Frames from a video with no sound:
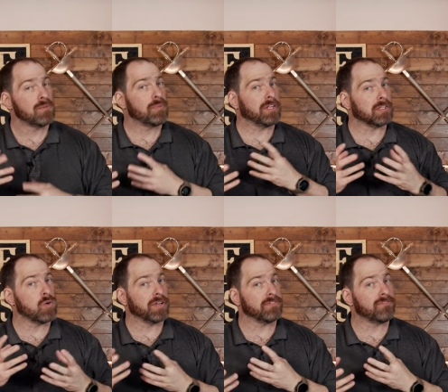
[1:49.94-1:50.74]
but you're
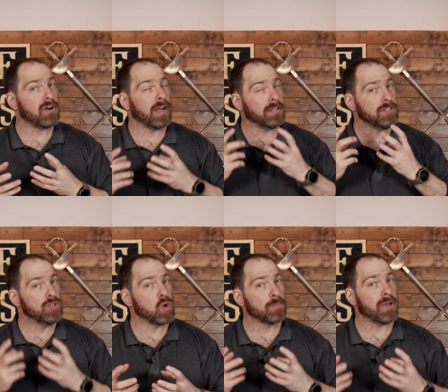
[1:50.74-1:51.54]
going to find
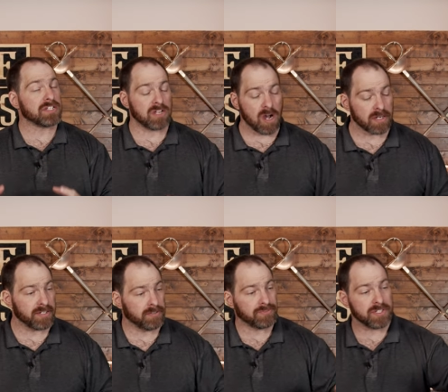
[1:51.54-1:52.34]
your best
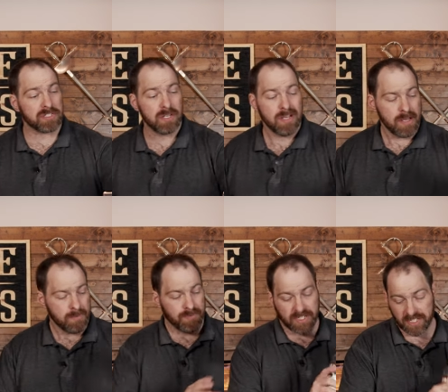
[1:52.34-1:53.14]
cocktail for this
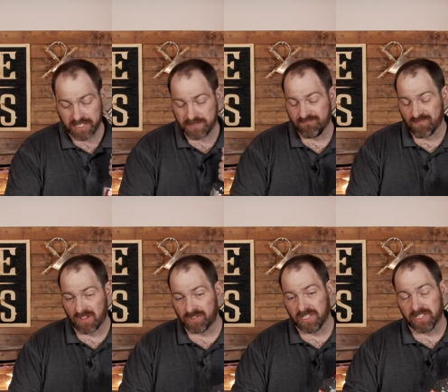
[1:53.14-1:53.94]
because
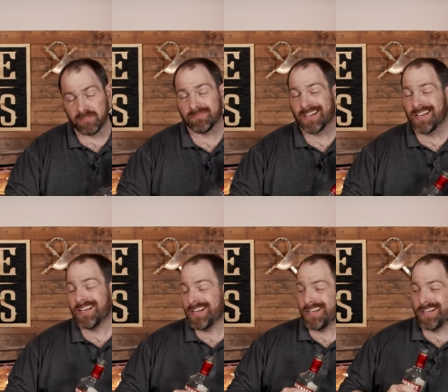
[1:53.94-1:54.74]
really,
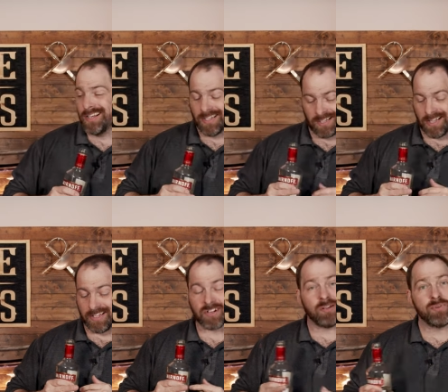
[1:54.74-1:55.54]

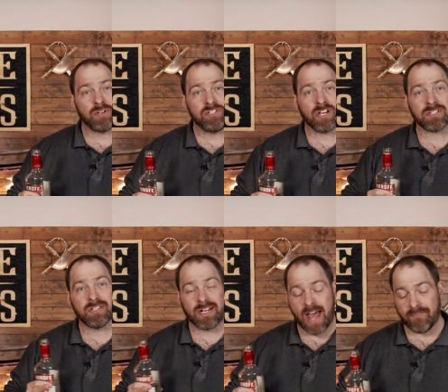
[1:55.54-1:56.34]
it's all about
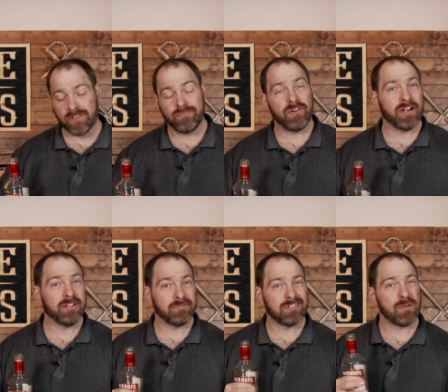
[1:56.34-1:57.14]
adjusting and having fun
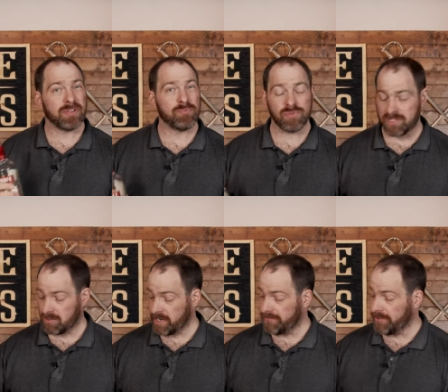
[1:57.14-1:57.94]
and coming up with
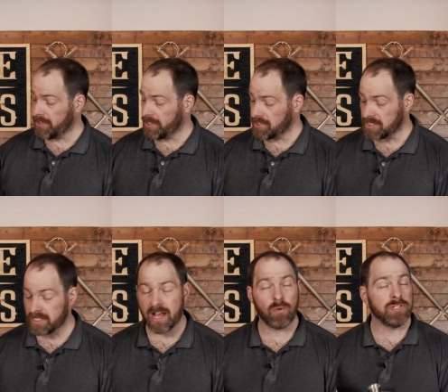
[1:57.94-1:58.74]
great
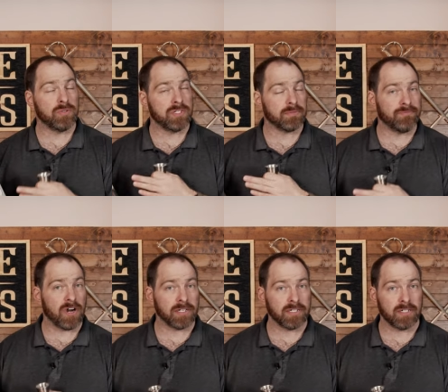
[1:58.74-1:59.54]
variations. Now we do need some
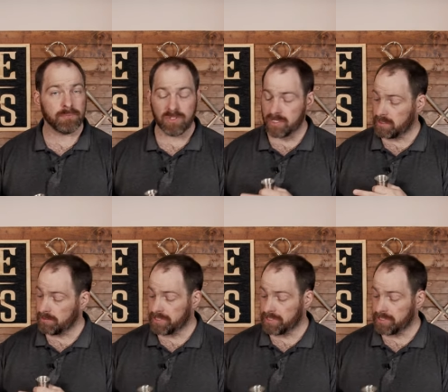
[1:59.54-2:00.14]
vodka and I'm using a little